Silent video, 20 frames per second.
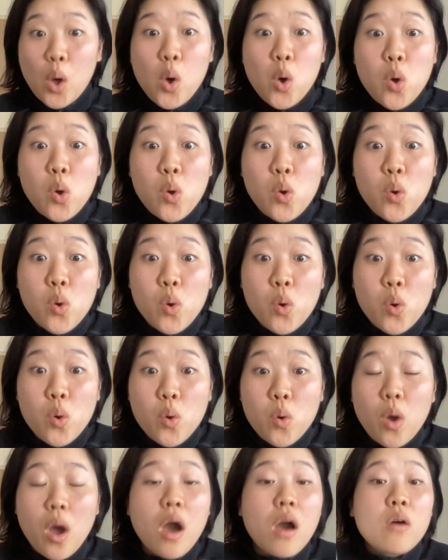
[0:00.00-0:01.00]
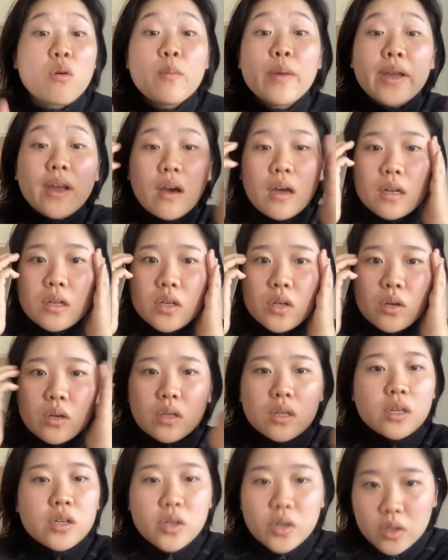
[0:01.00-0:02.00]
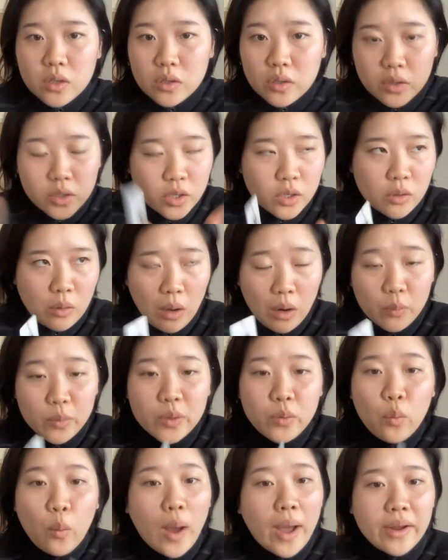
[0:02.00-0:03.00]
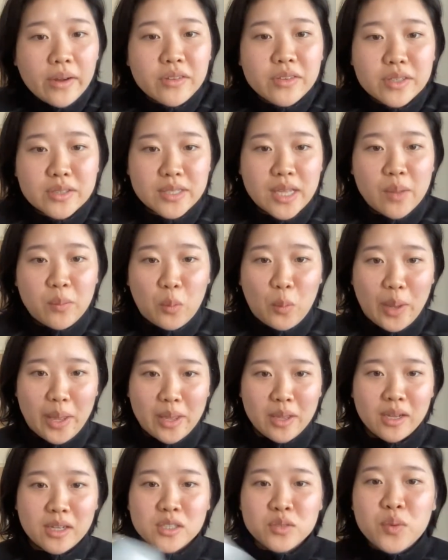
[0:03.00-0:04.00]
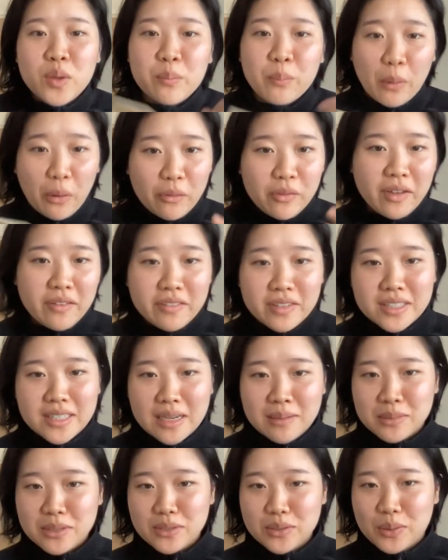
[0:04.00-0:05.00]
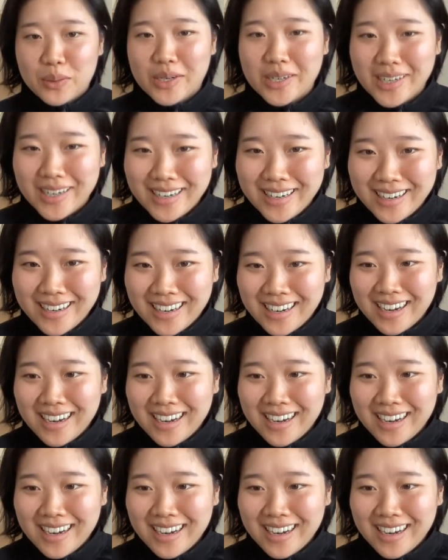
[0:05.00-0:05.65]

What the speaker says: Oh my God, girl, are we wired the same way? Because we both have the same disorder.